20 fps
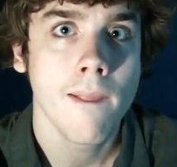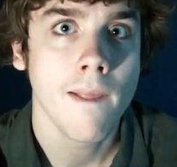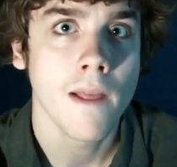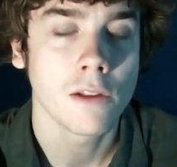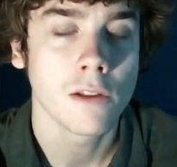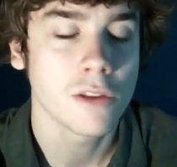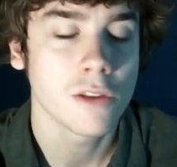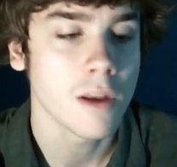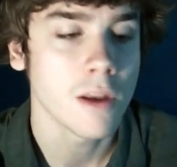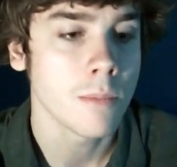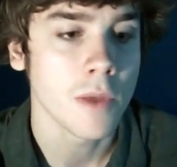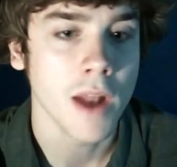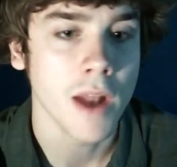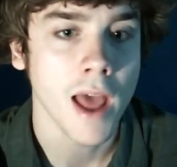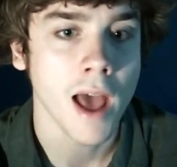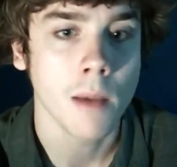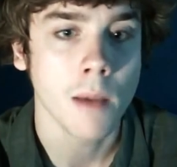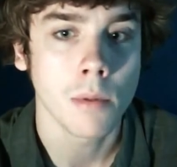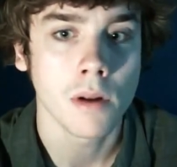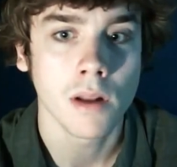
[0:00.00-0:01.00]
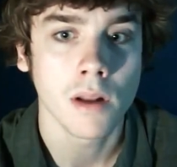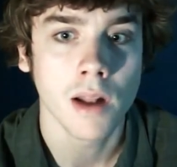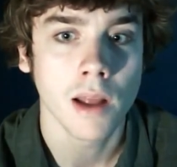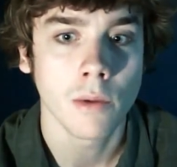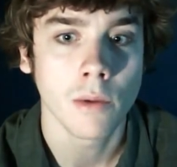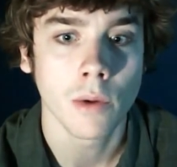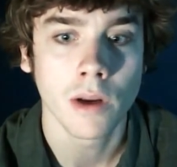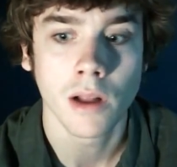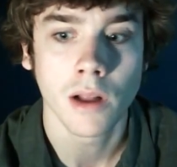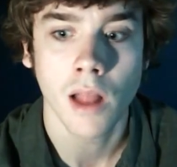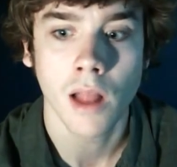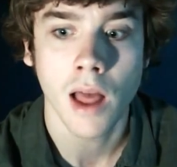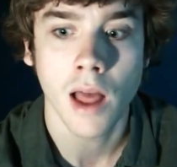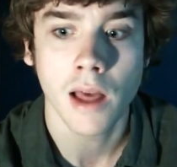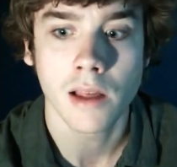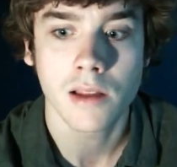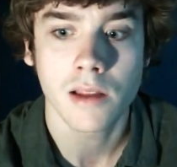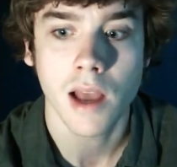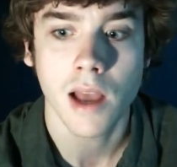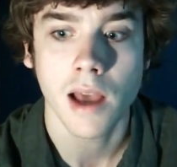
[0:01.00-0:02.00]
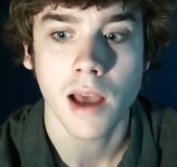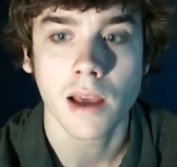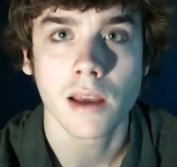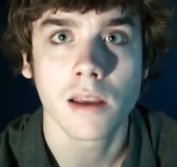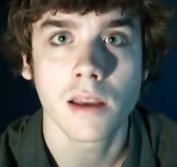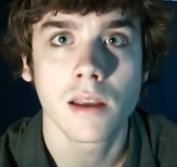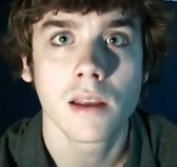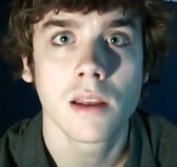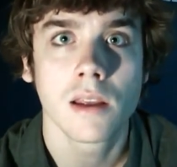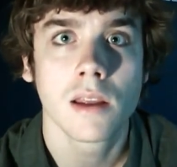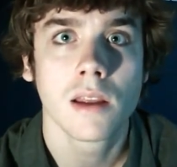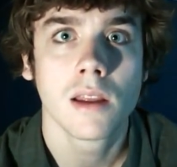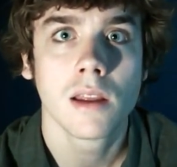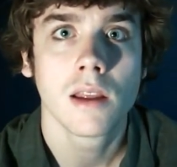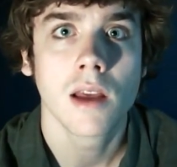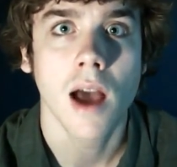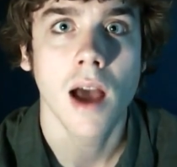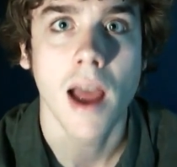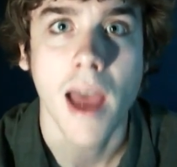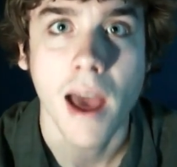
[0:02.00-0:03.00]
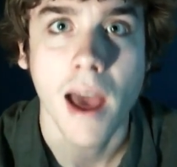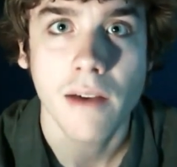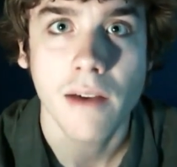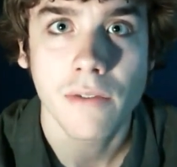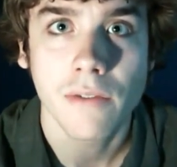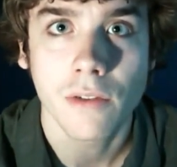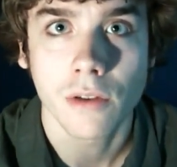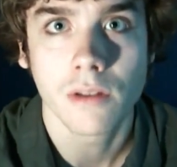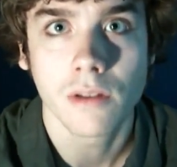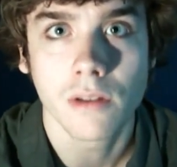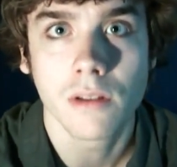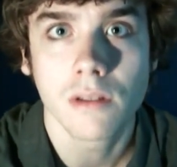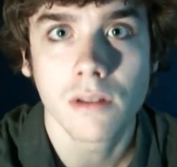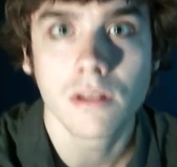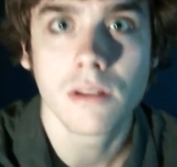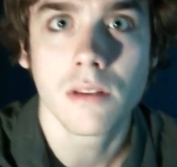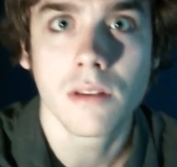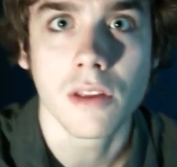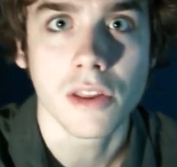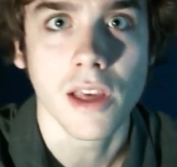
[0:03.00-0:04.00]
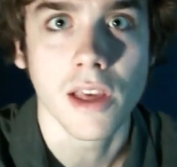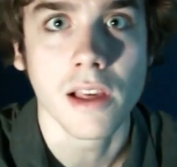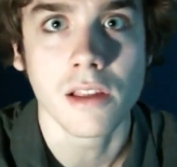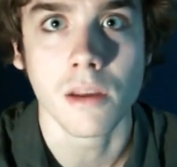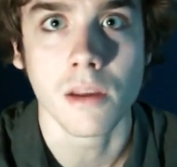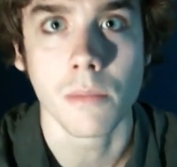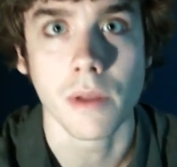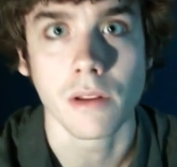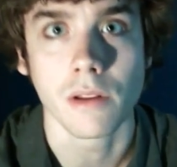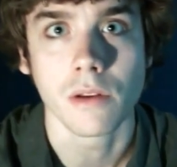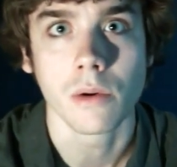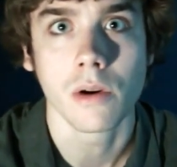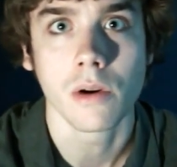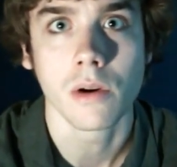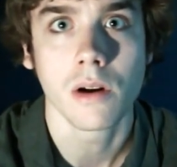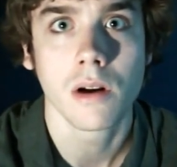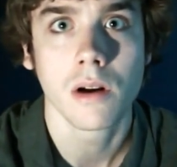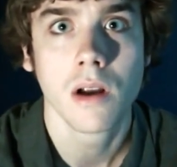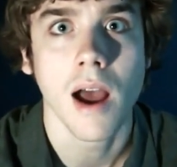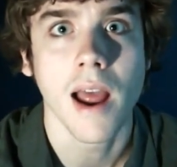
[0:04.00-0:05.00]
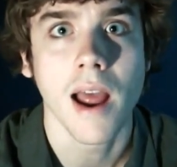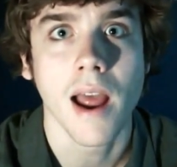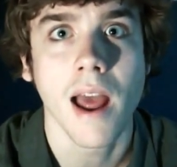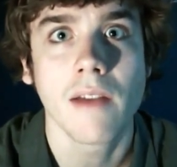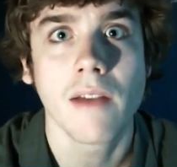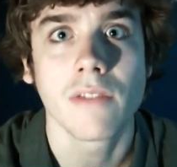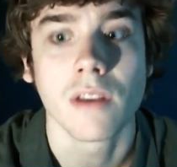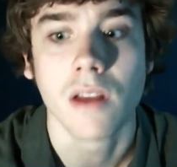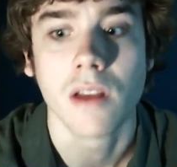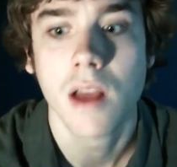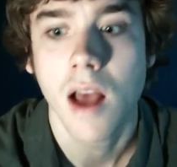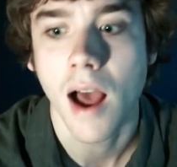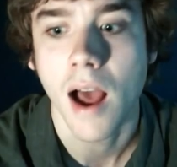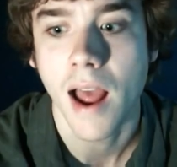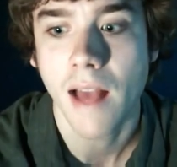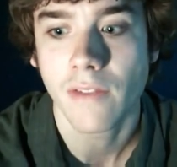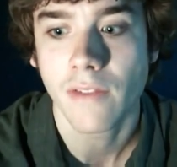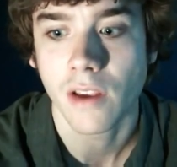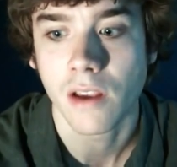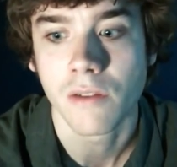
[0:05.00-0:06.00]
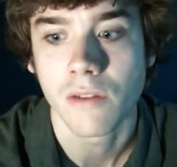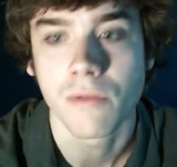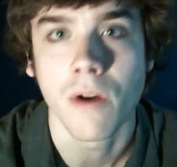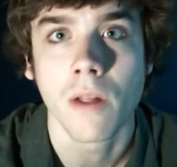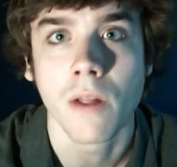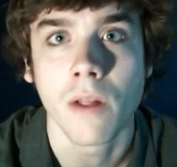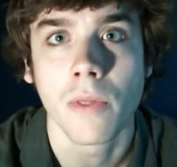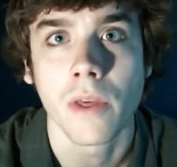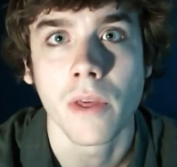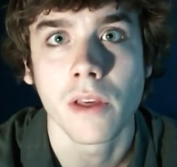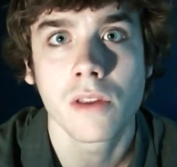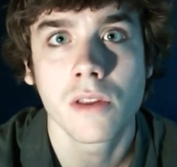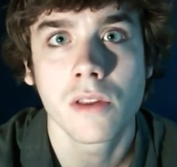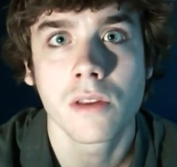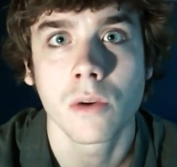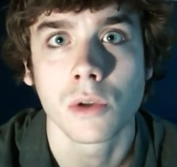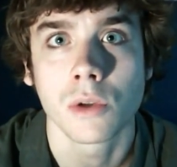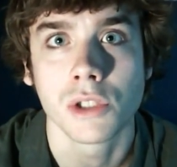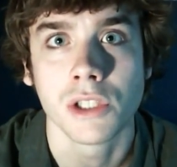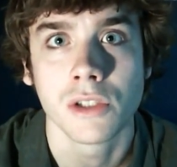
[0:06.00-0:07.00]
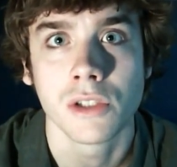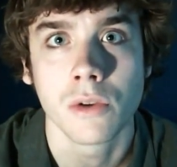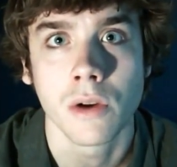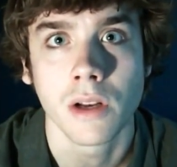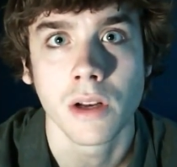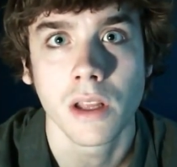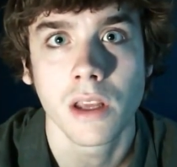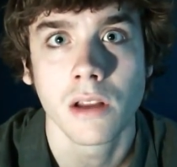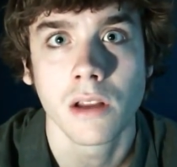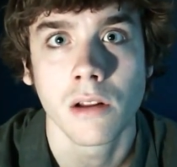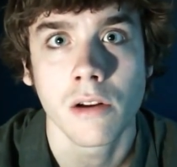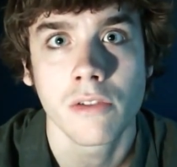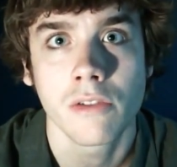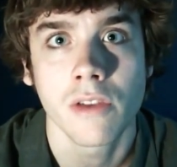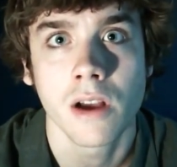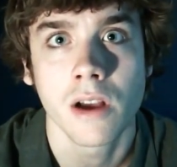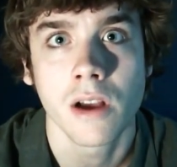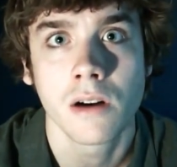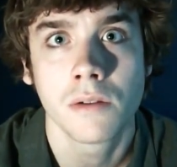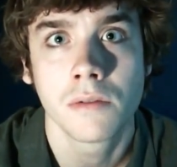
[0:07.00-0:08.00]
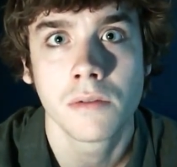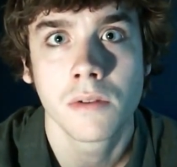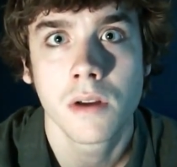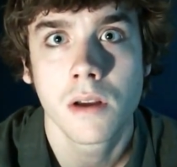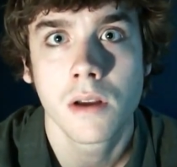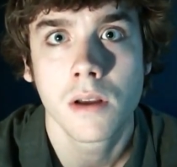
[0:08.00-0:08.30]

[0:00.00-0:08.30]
And something happened, and I realized I, I have to, to say something to her. I have to, I have to confront this, or she's going to kill herself.